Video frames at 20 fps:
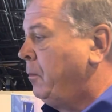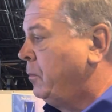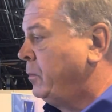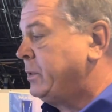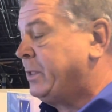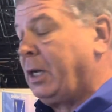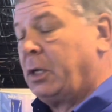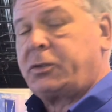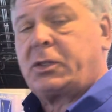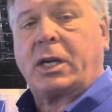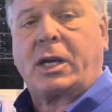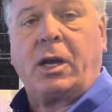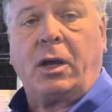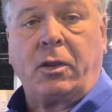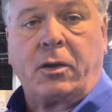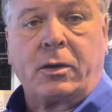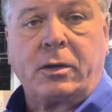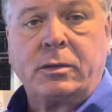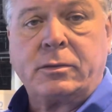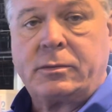delta
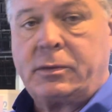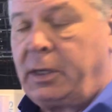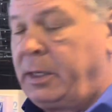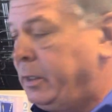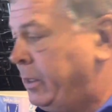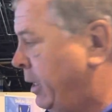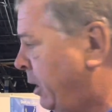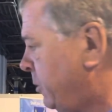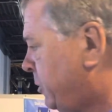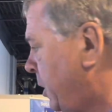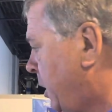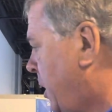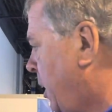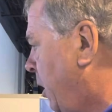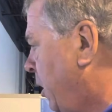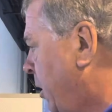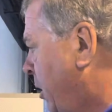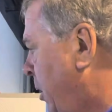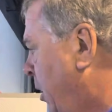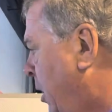color. And delta
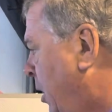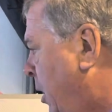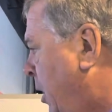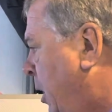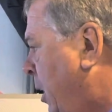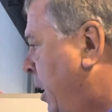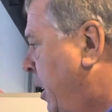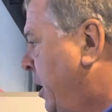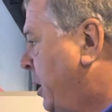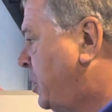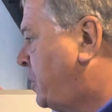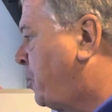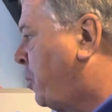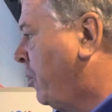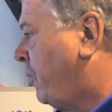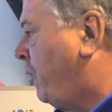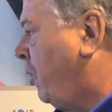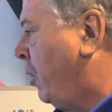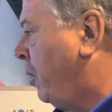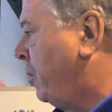color is
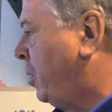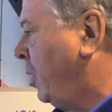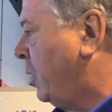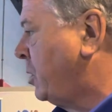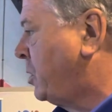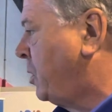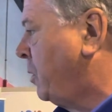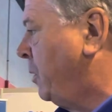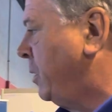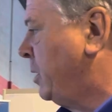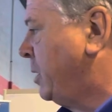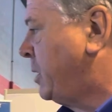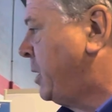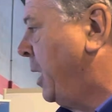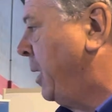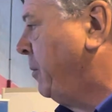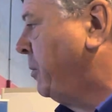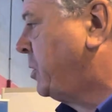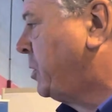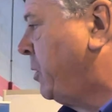performed also on the
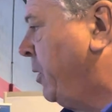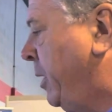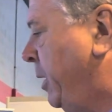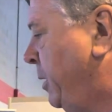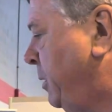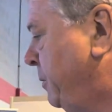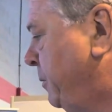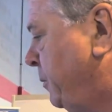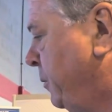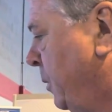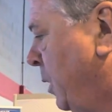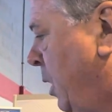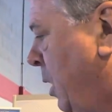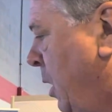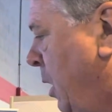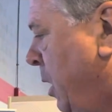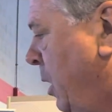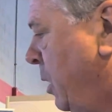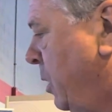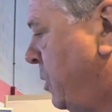same screen.
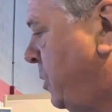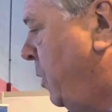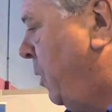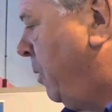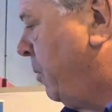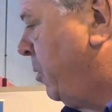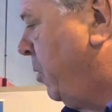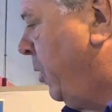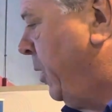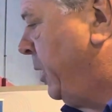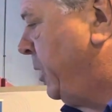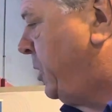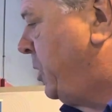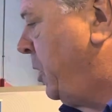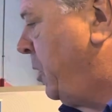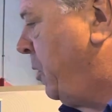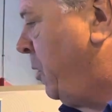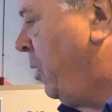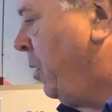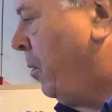So I'm going
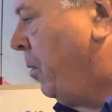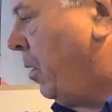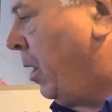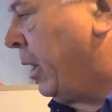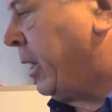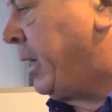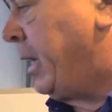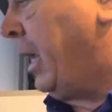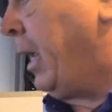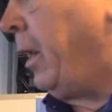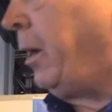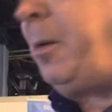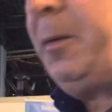to, again,